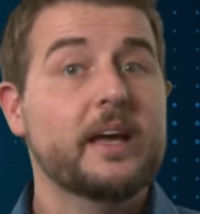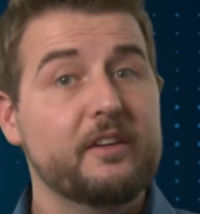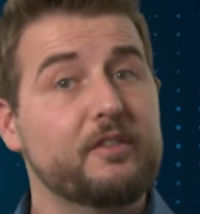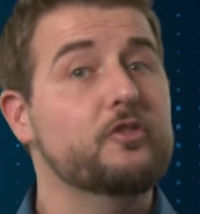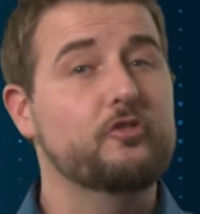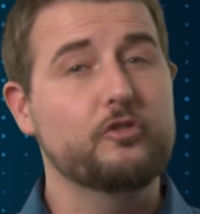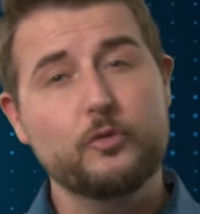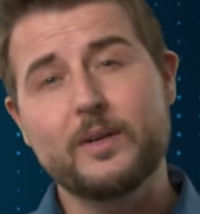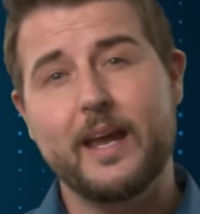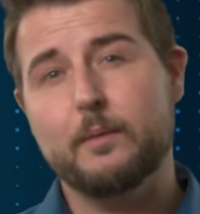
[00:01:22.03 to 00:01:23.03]
If you
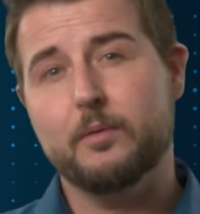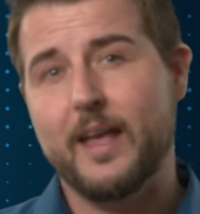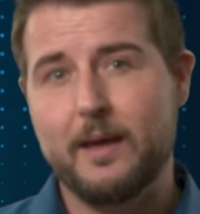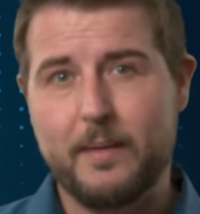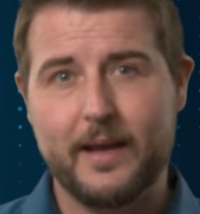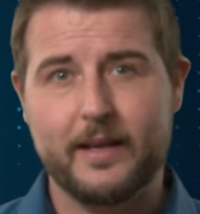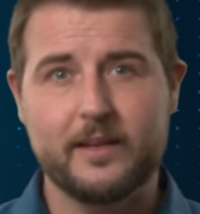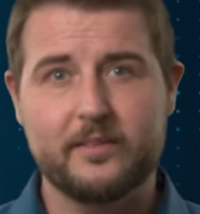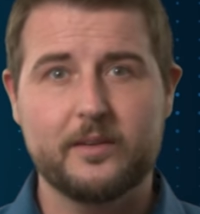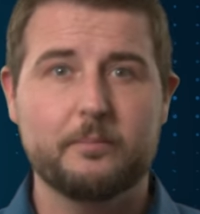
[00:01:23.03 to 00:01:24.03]
do enable that
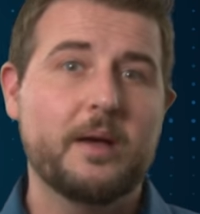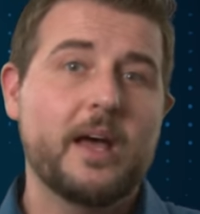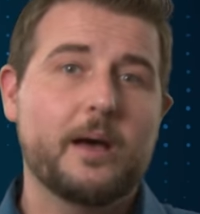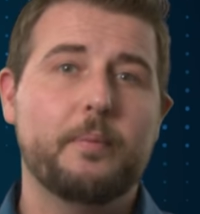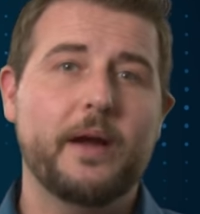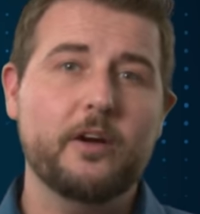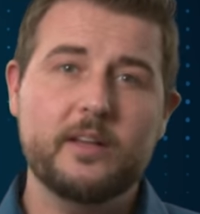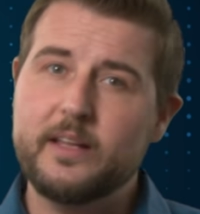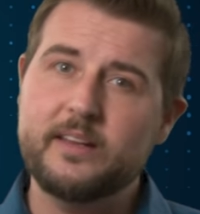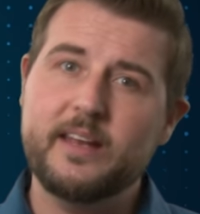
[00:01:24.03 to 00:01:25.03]
mechanism,
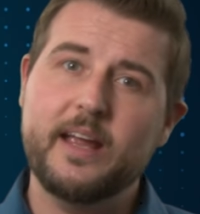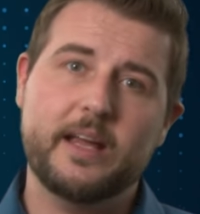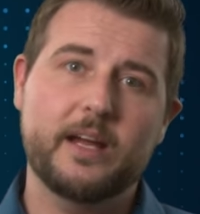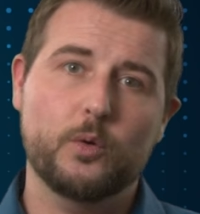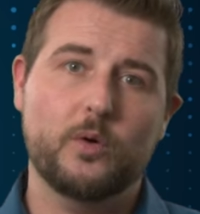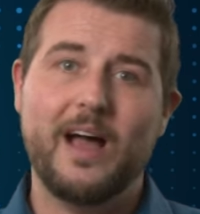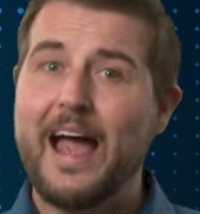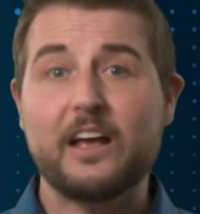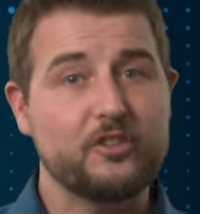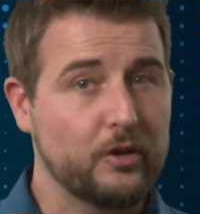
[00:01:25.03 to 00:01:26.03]
apparently the Netgear will
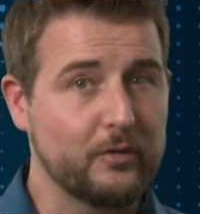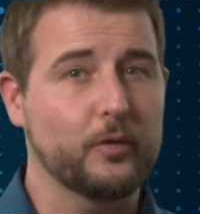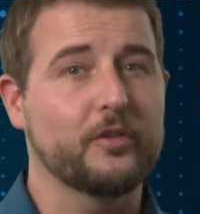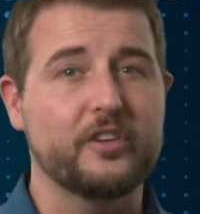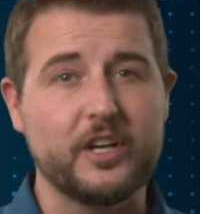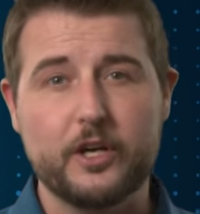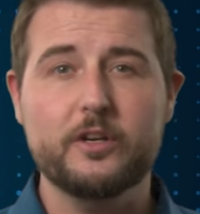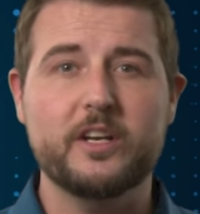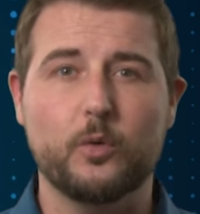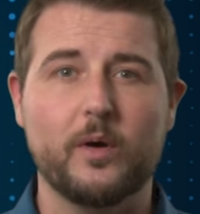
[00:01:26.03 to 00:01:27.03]
ask you for
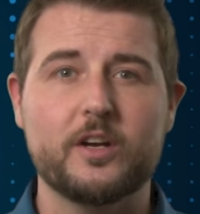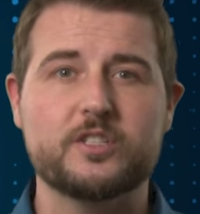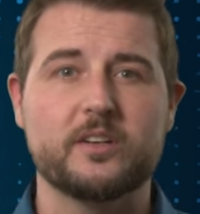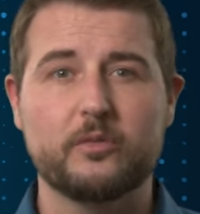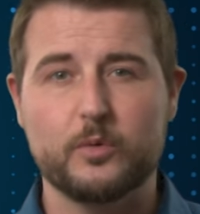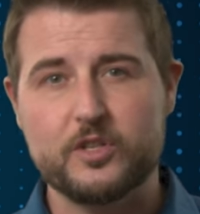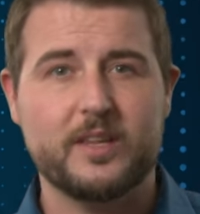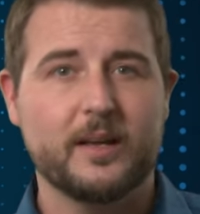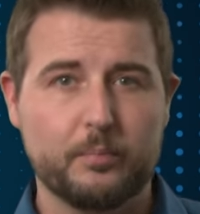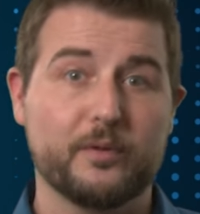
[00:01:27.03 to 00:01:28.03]
security questions, which
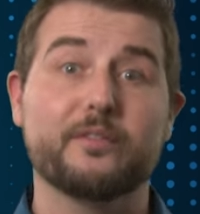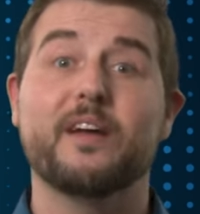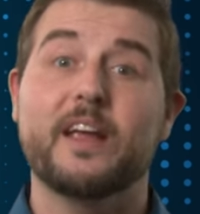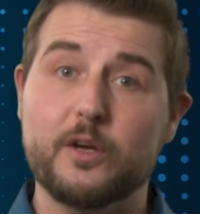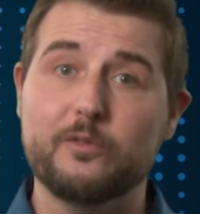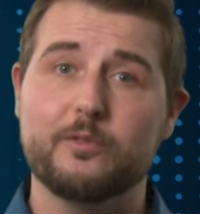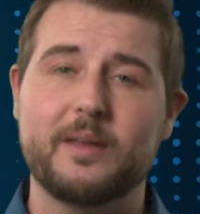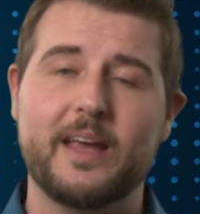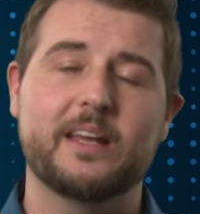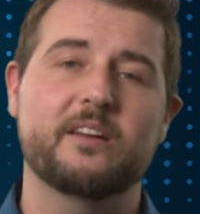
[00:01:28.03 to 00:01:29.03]
then prevent you from
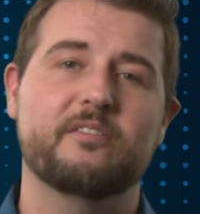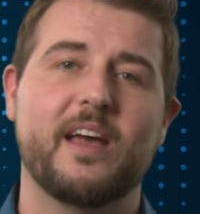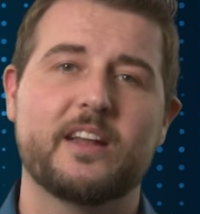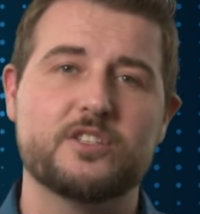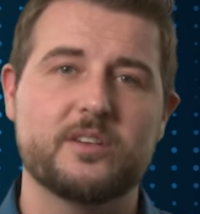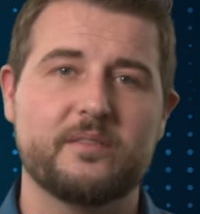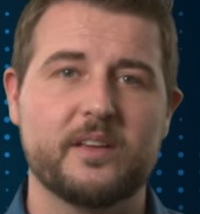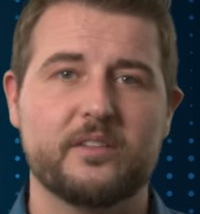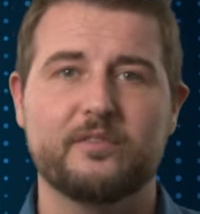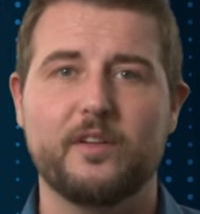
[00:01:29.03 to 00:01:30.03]
taking advantage of
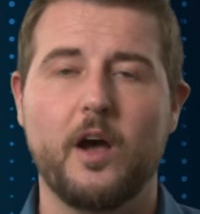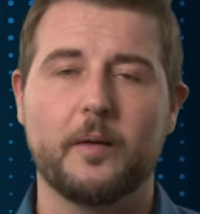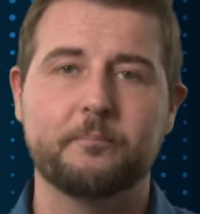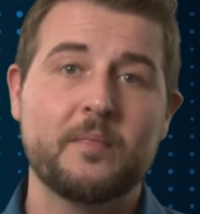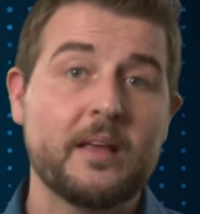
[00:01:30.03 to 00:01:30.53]
this flaw.